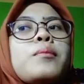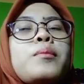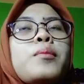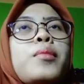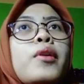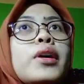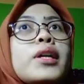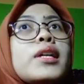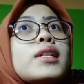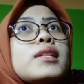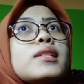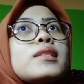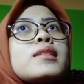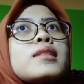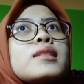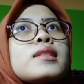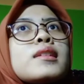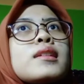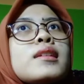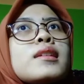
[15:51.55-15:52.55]

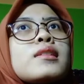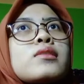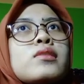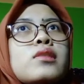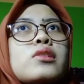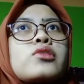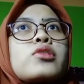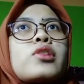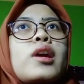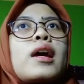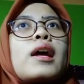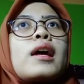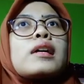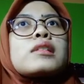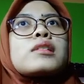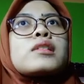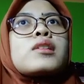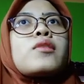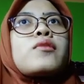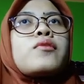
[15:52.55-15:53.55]
points such
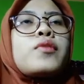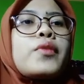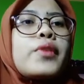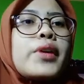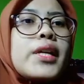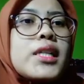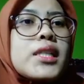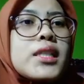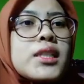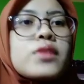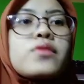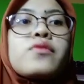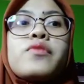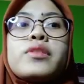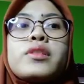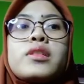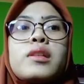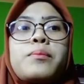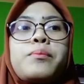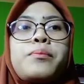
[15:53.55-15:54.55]
as voice,
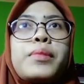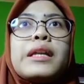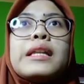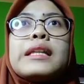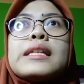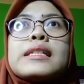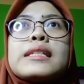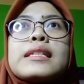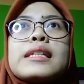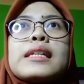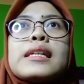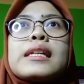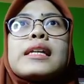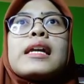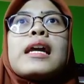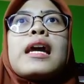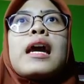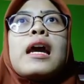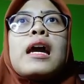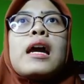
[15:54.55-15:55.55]

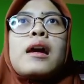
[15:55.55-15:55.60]
visibility,